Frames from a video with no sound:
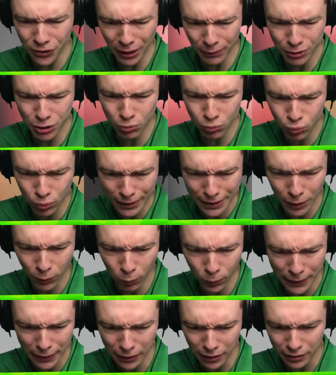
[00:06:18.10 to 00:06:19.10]
That was really
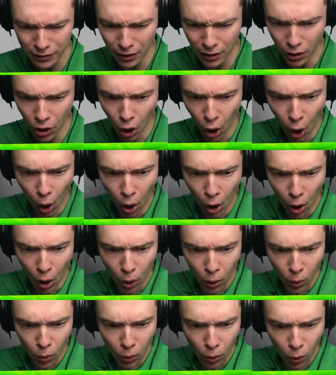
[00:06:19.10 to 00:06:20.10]
weird.
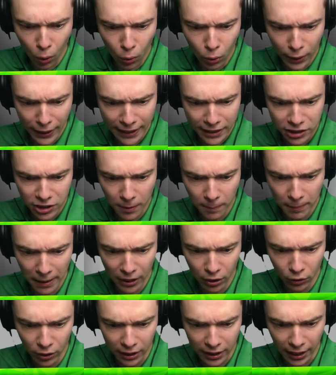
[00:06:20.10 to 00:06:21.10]
Oh, here's the
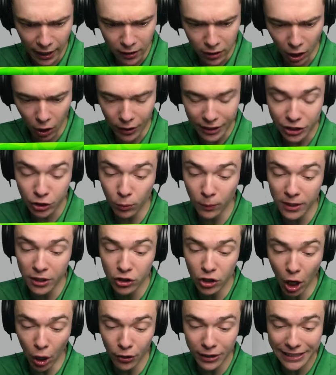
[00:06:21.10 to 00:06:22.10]
mayor again. Alright, so we
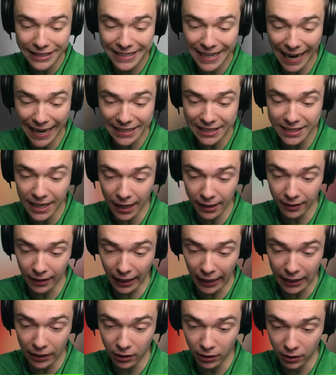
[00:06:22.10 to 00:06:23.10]
know this guy's not an
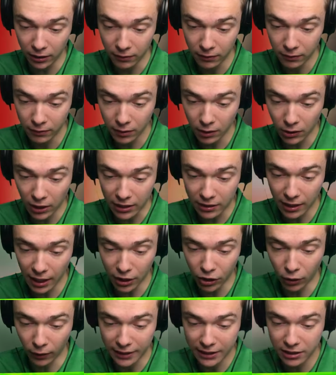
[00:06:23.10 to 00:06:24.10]
alien. Alright, there
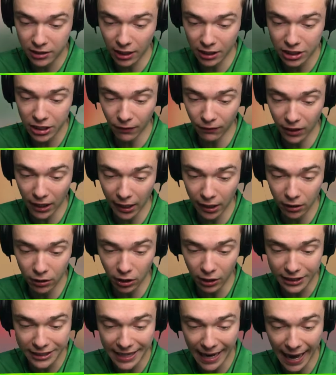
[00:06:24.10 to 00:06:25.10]
you go. He doesn't have an alien
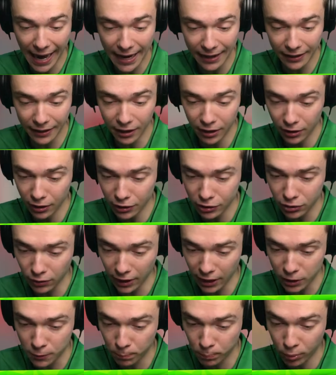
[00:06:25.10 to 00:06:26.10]
on his head either, so
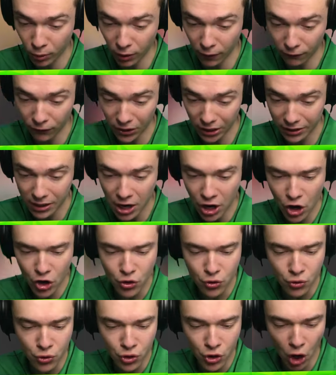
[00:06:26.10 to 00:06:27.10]
that's perfect.
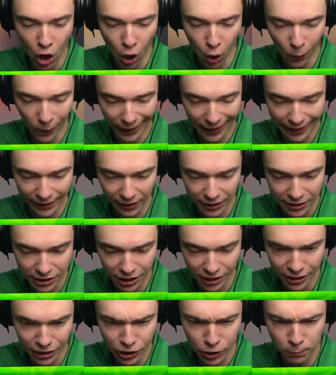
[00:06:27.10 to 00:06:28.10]
No aliens
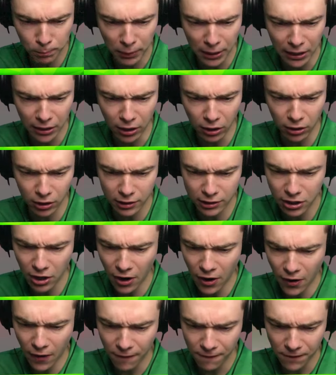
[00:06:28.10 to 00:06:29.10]
in the speakers.
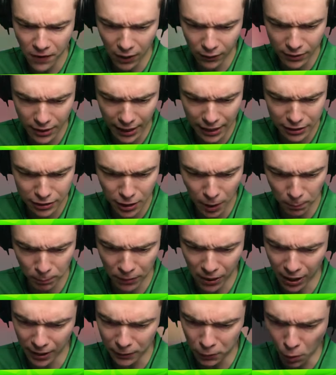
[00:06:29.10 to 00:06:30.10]
Very nice. Not
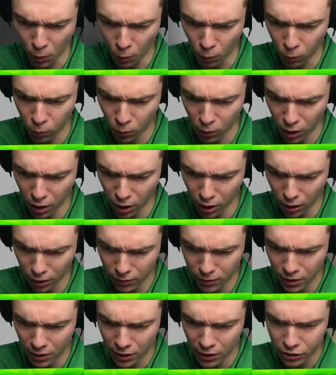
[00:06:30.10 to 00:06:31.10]
behind the wall.
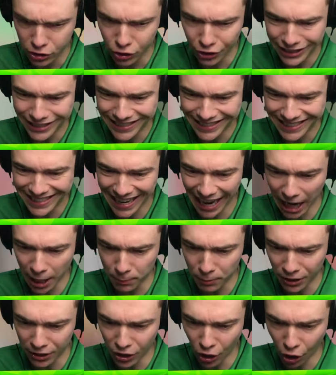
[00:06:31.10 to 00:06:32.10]
So he's gotta
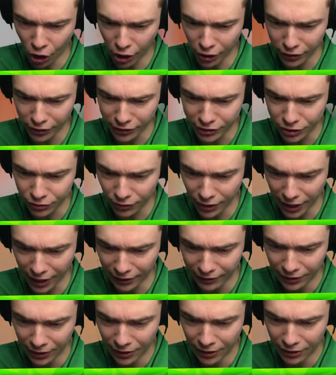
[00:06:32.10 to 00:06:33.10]
be in the audience,
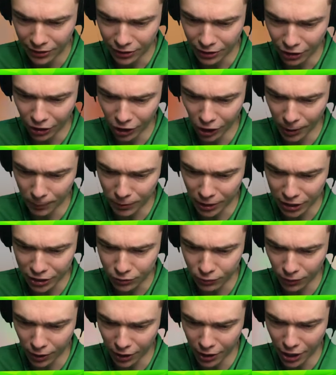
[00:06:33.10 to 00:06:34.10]
right? Yep, that's
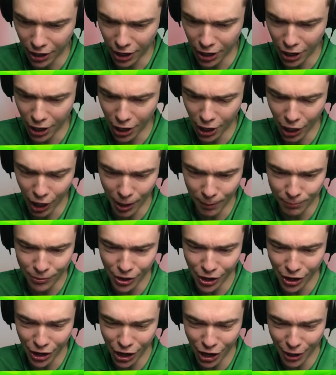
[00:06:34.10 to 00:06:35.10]
one. Yep.
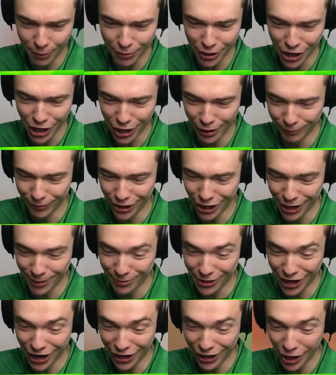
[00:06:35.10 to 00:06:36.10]
There they
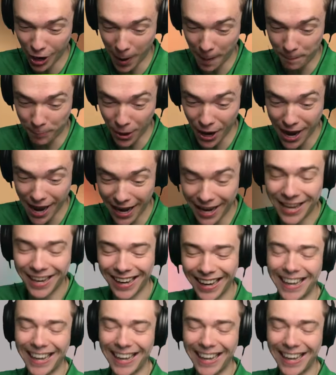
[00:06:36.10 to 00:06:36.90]
are, back.